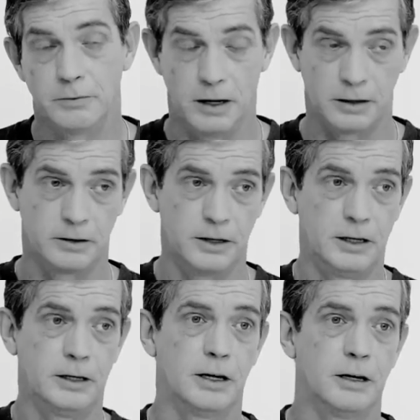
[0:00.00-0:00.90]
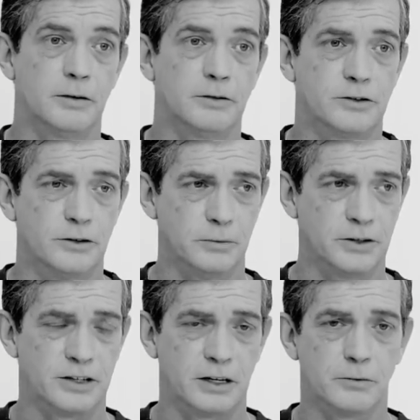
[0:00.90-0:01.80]
Among the still
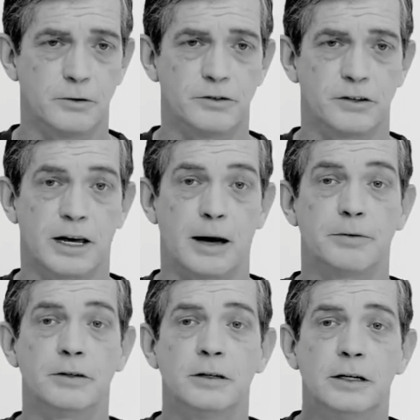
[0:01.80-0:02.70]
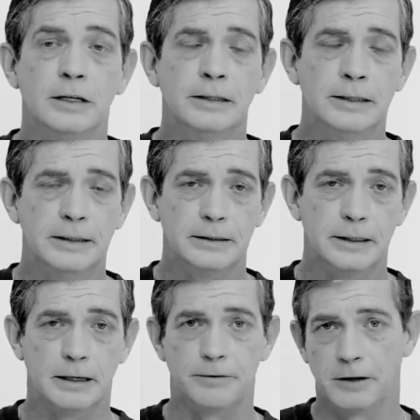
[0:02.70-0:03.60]
missing was the captain,
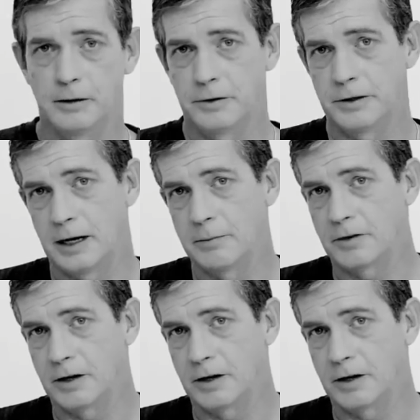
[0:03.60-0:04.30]
a fellow by the name of